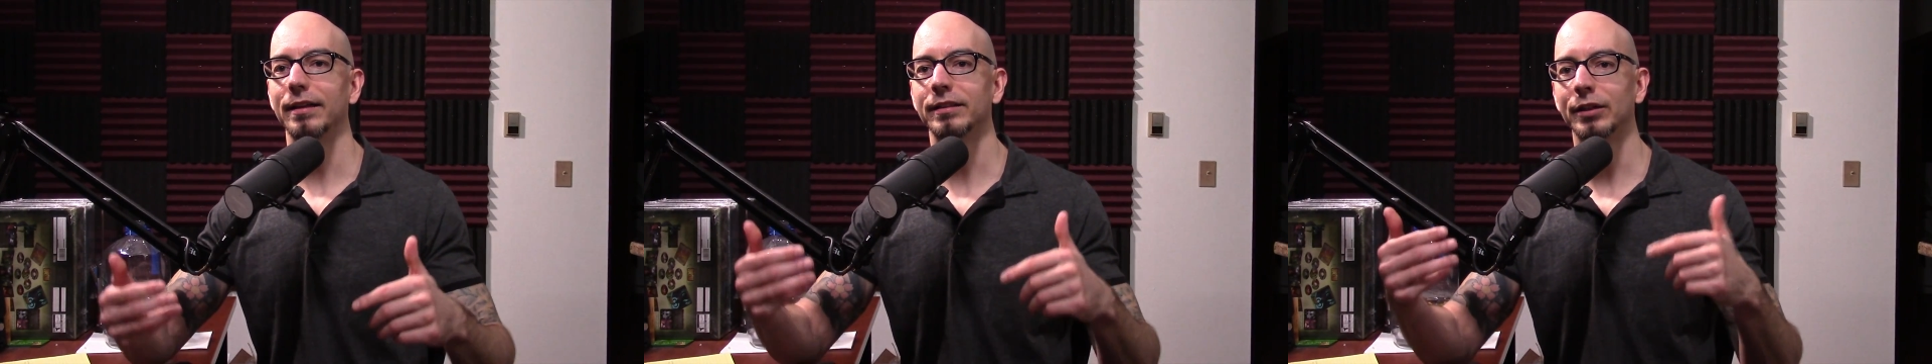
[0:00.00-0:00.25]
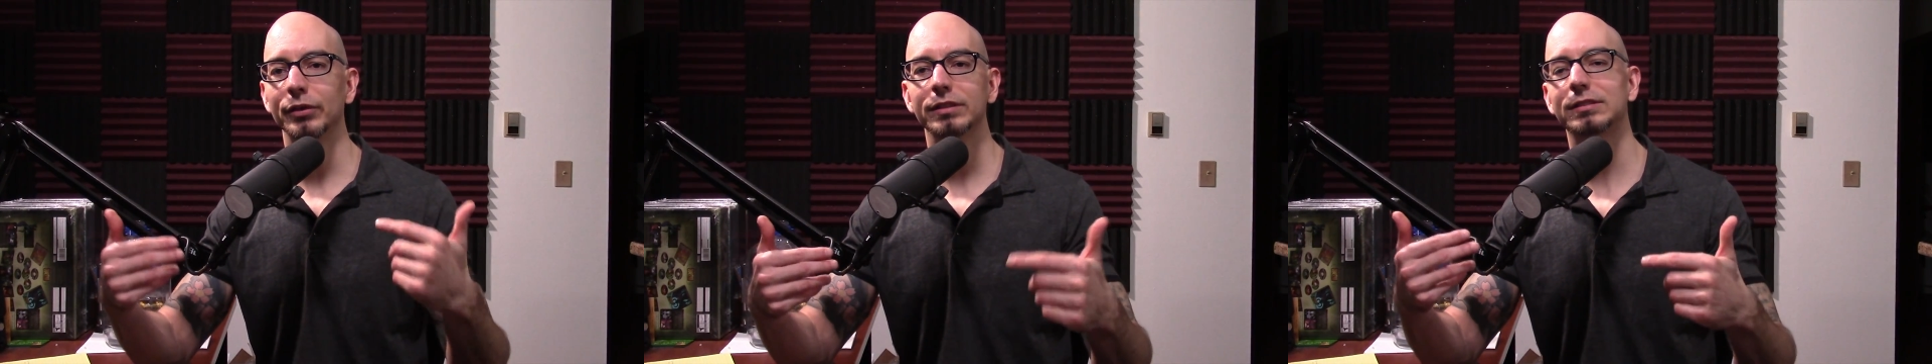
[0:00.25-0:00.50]

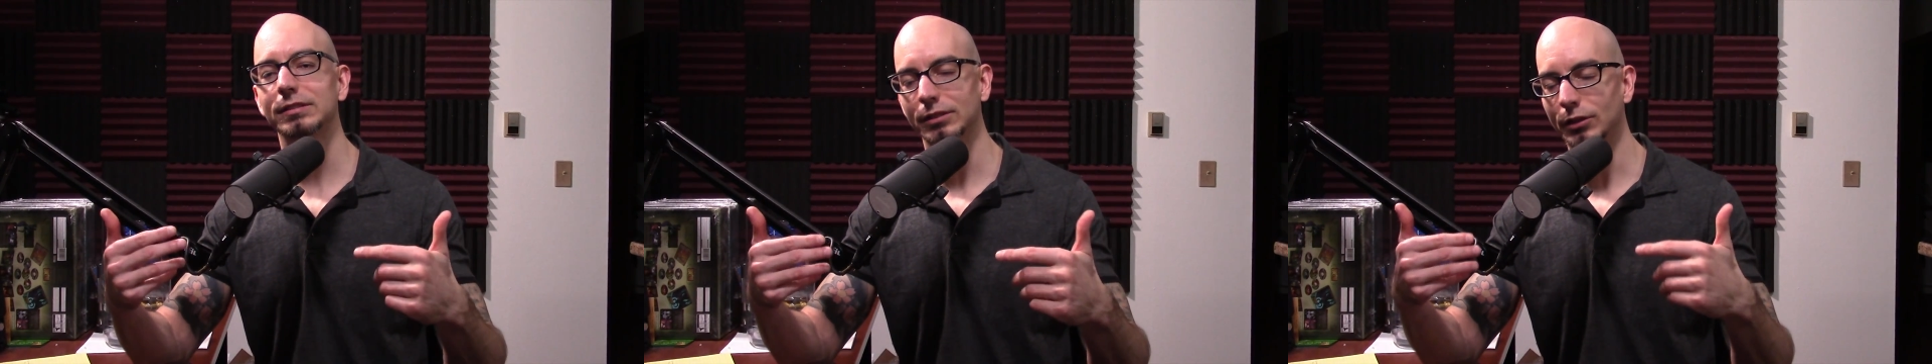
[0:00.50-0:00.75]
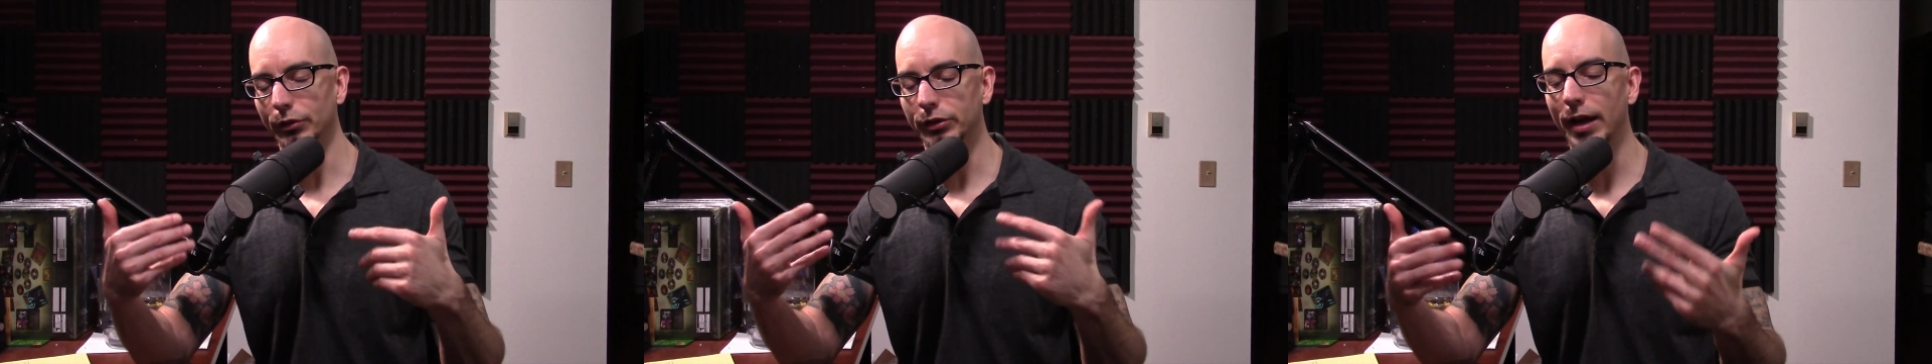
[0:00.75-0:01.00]
There
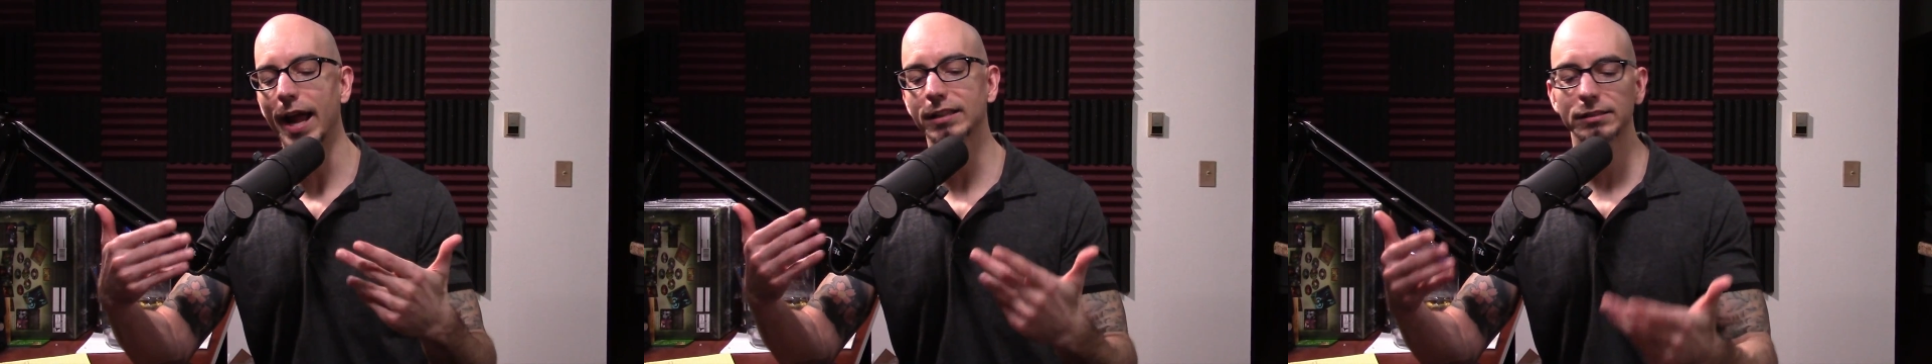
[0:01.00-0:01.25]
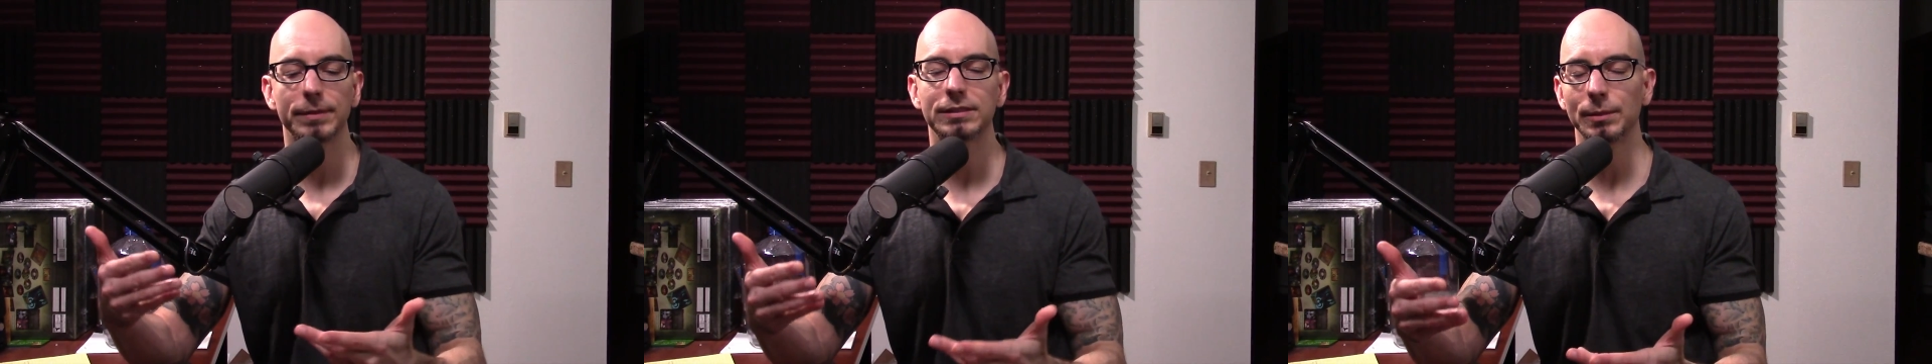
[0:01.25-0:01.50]

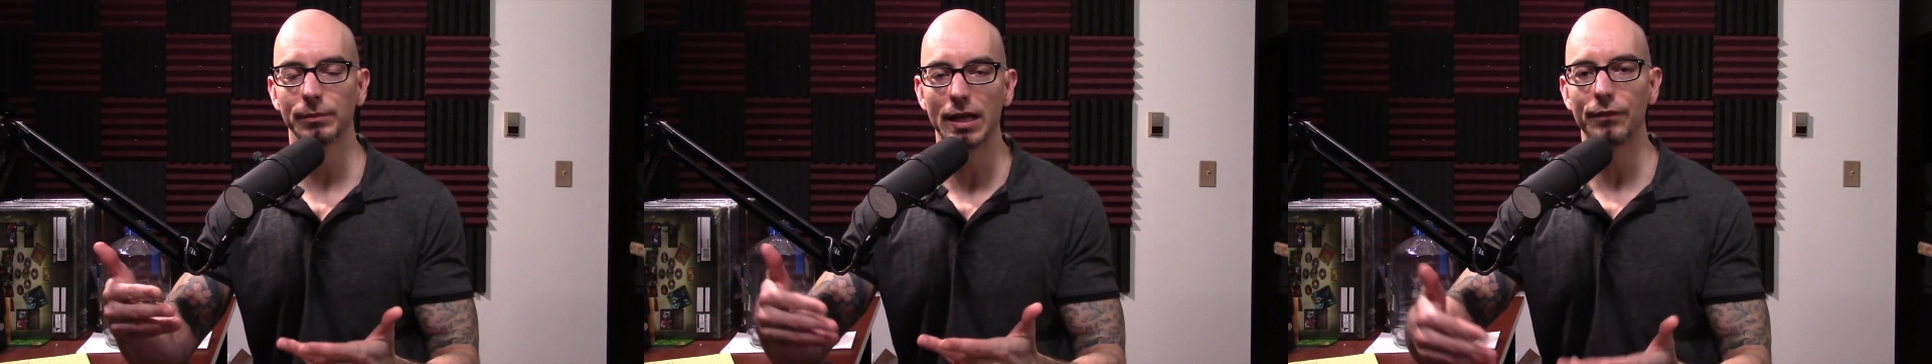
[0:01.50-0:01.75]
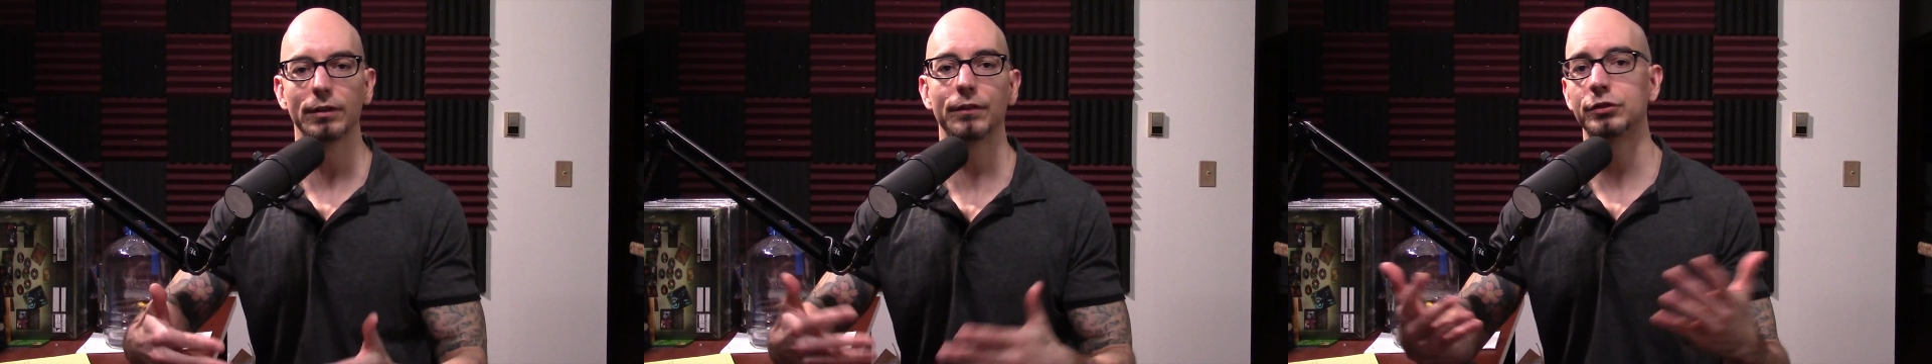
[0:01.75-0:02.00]
has to be some
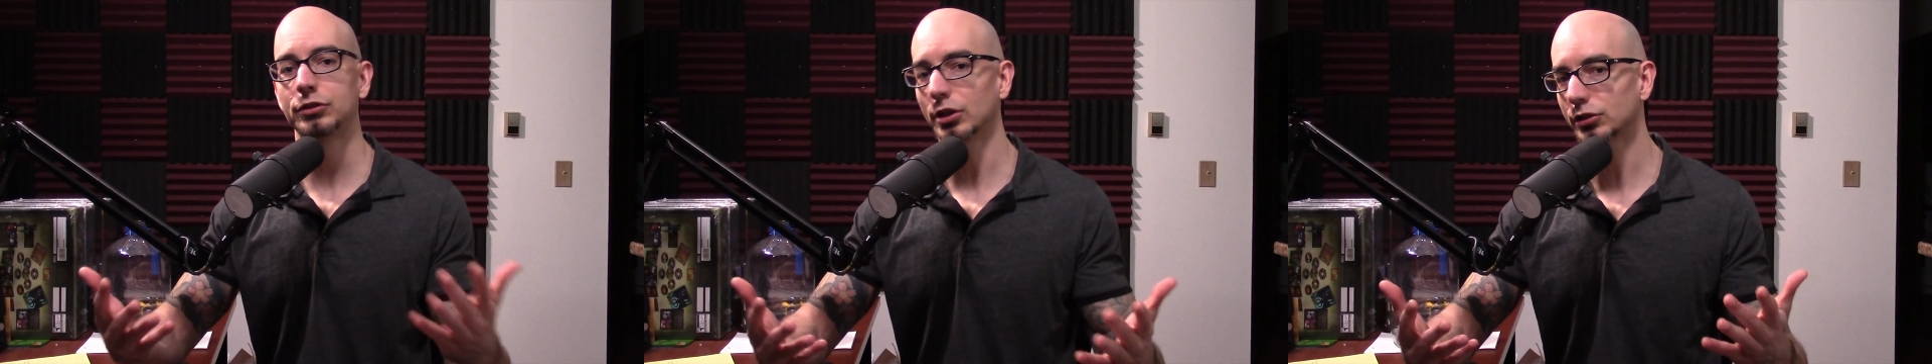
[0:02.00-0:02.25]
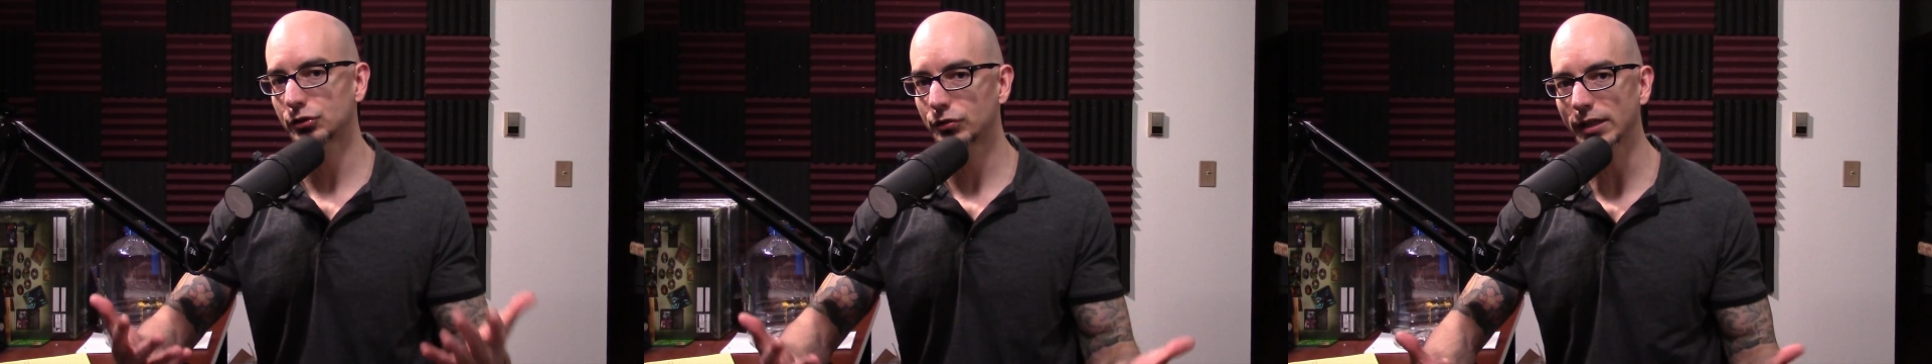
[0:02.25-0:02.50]
level of
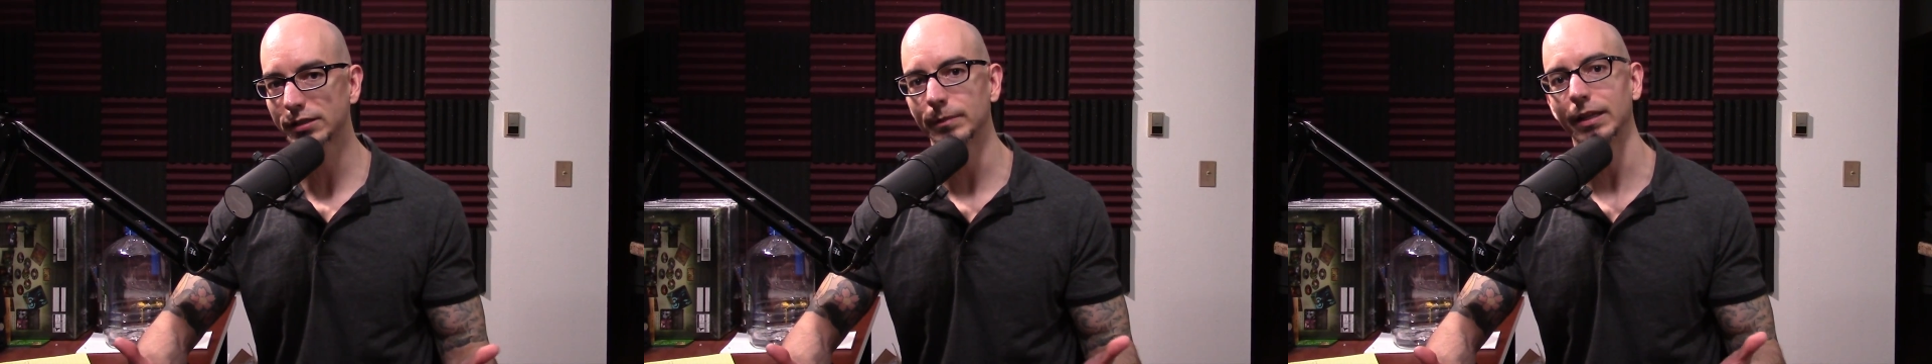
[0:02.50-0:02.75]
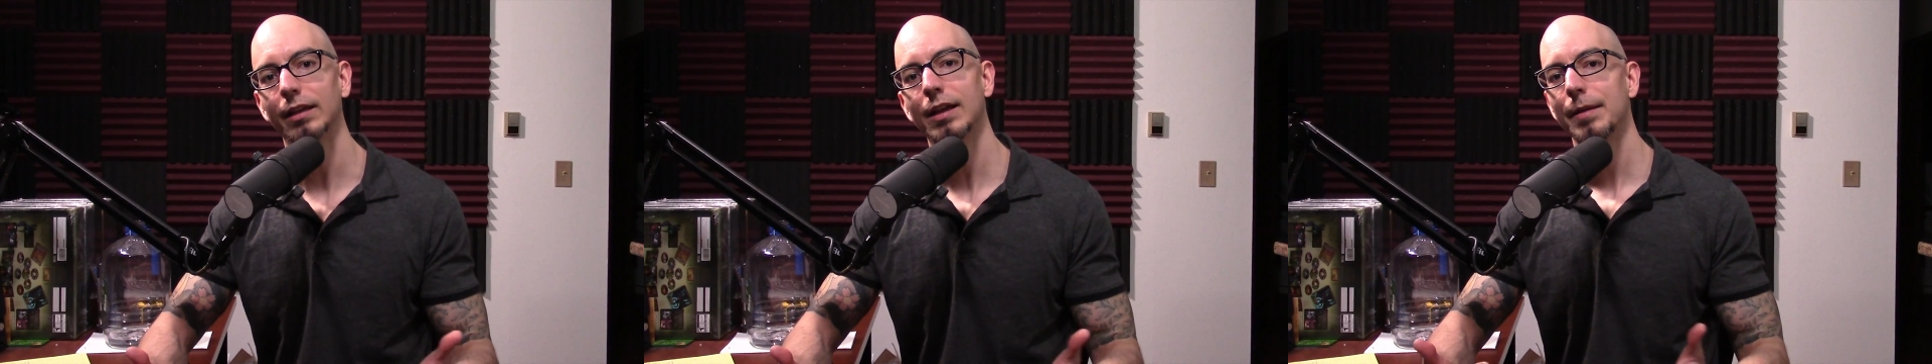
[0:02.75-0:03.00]
just trust
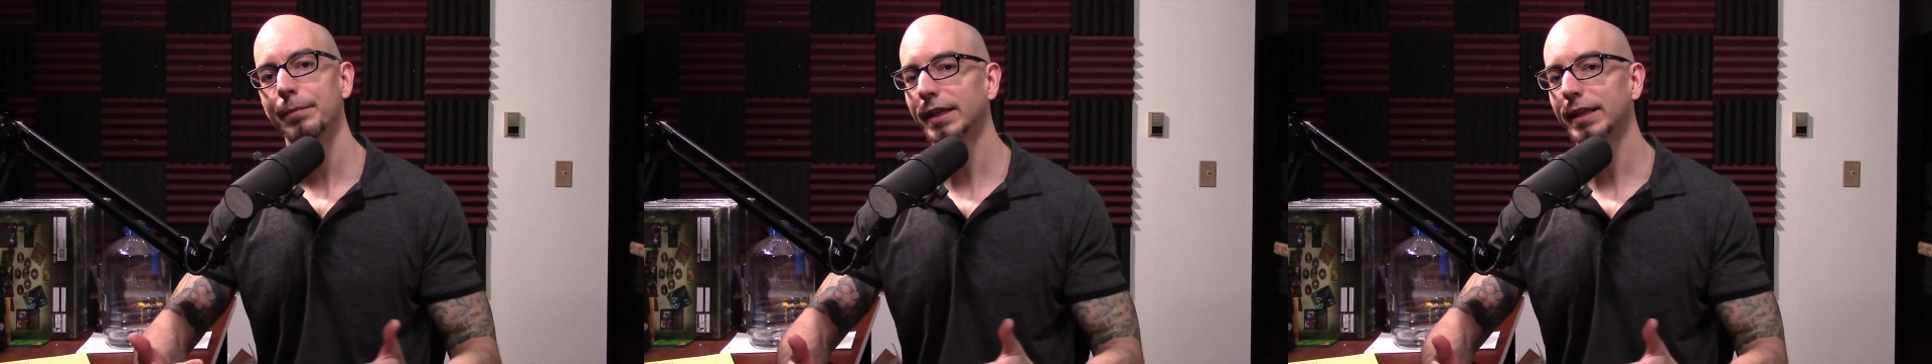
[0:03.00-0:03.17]
me